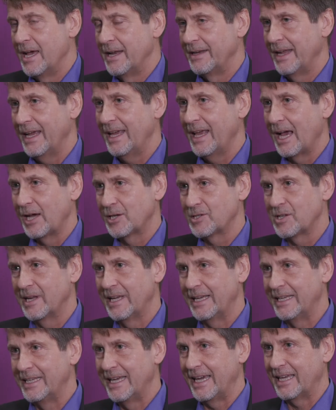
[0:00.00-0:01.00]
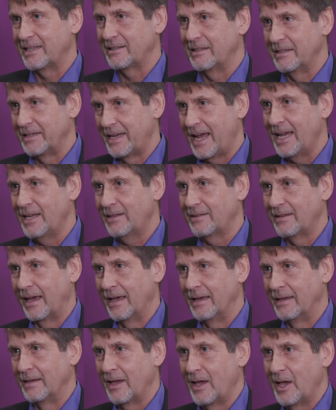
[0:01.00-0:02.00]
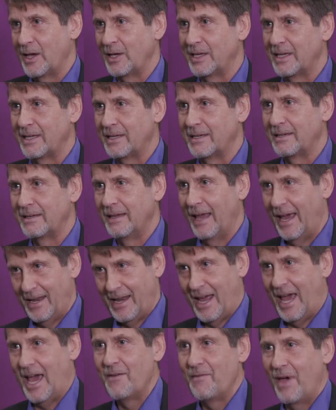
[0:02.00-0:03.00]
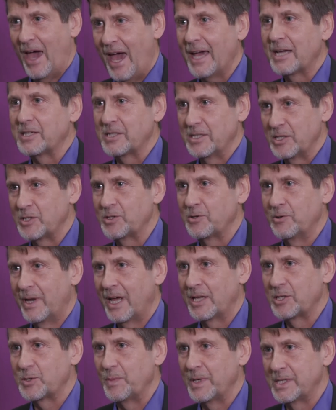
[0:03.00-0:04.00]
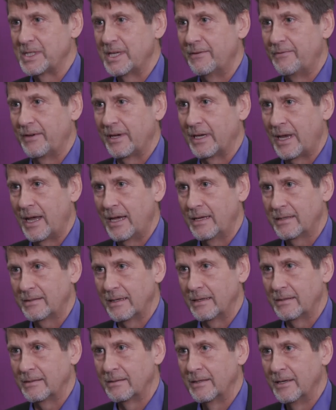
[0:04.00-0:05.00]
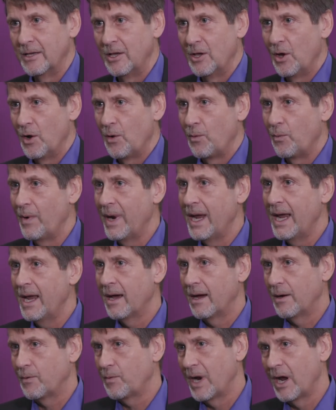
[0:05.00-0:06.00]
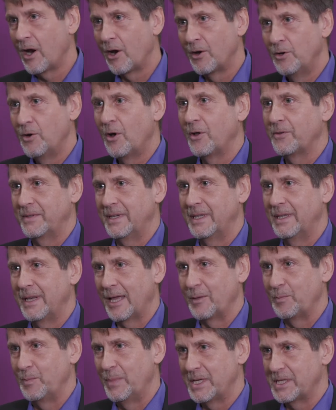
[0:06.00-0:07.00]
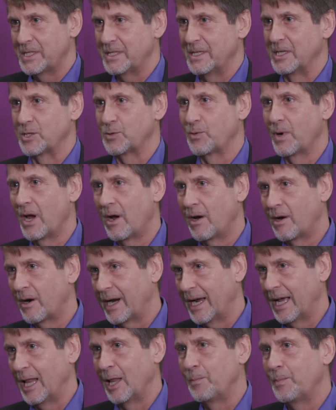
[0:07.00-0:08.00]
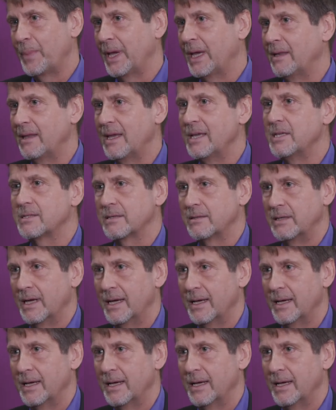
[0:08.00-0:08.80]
they actually get the data and have access to that specific data. We are not in that business. We are helping these